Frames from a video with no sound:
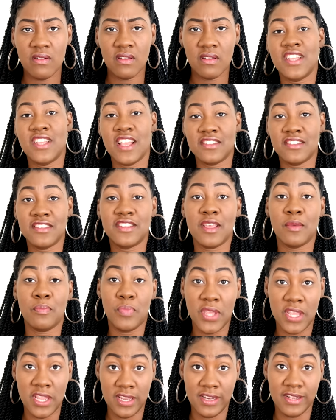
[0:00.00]
She said
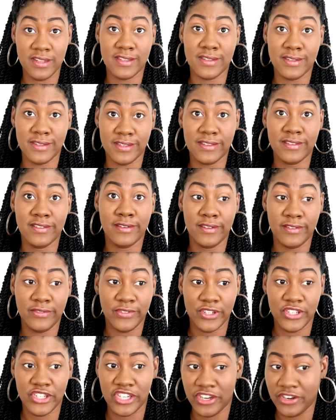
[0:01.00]
penises for
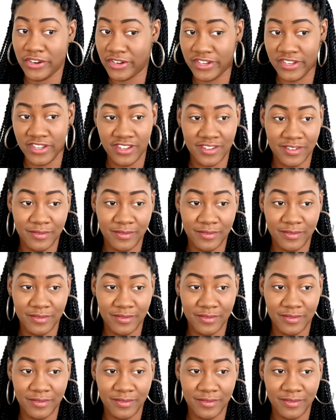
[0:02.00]
charity.